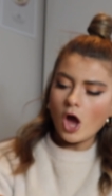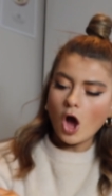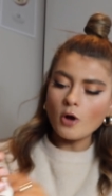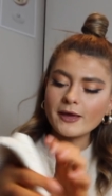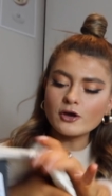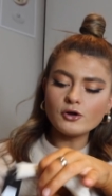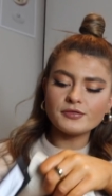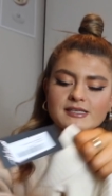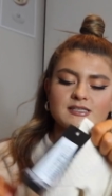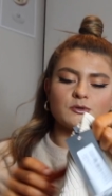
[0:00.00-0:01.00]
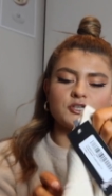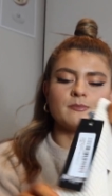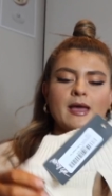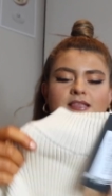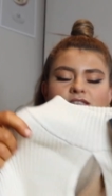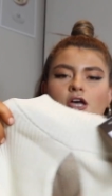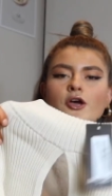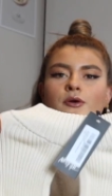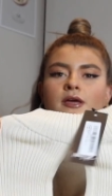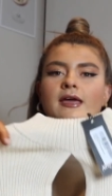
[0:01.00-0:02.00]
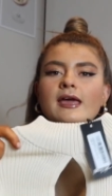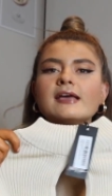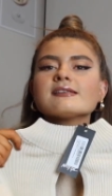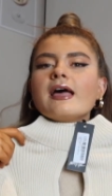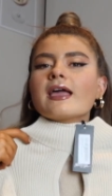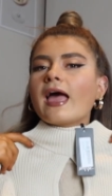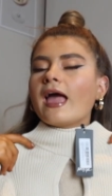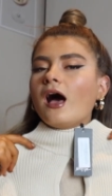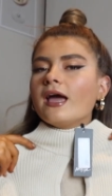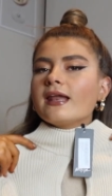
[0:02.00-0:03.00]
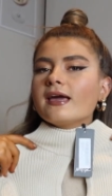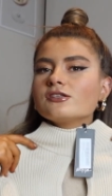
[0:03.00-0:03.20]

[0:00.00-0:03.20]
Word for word: Oh my god, this is what she meant. So it's like a high neck